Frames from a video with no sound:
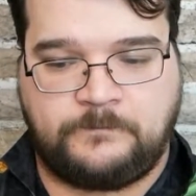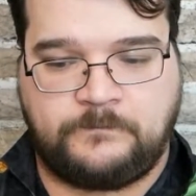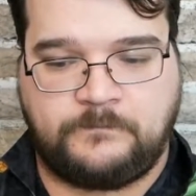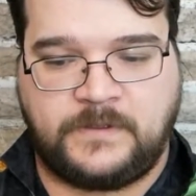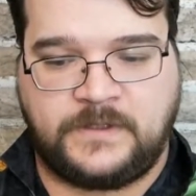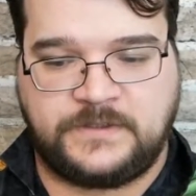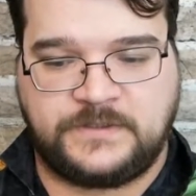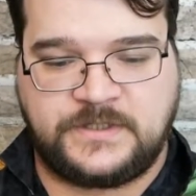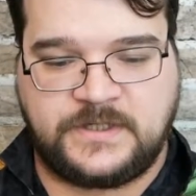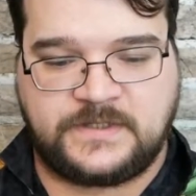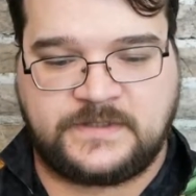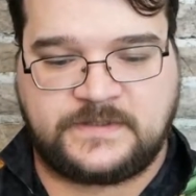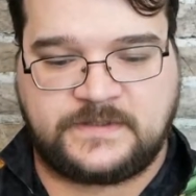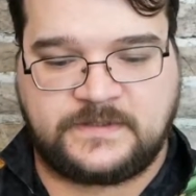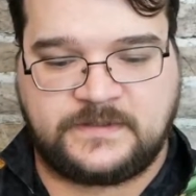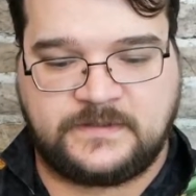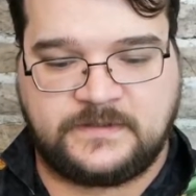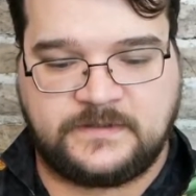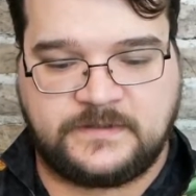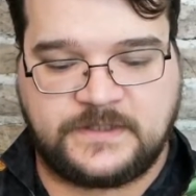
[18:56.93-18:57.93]
but
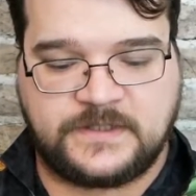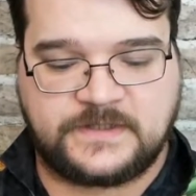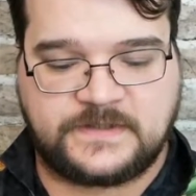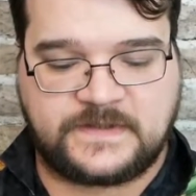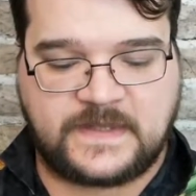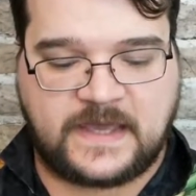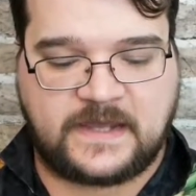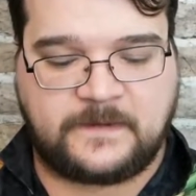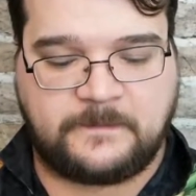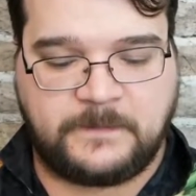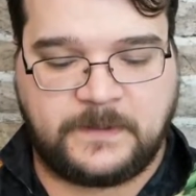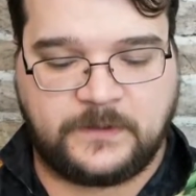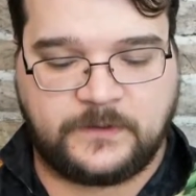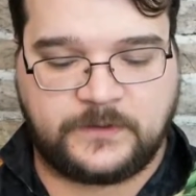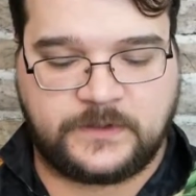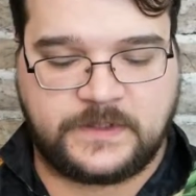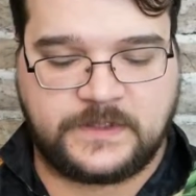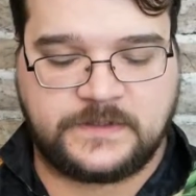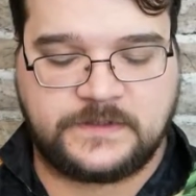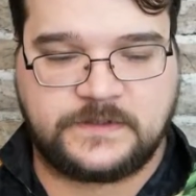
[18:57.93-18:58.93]
just that
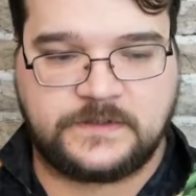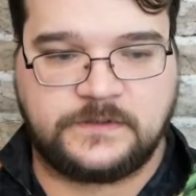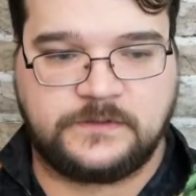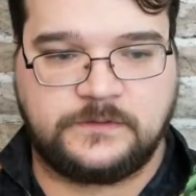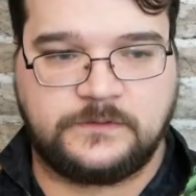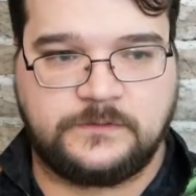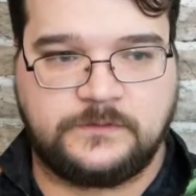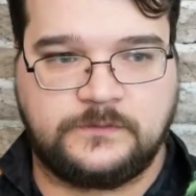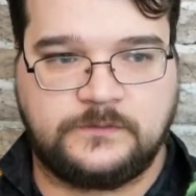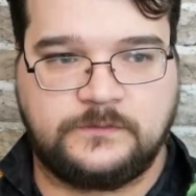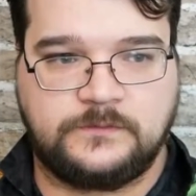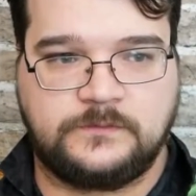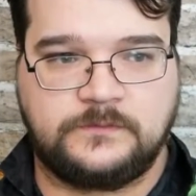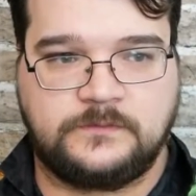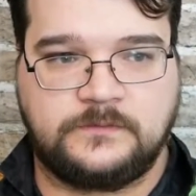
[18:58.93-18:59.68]
ability to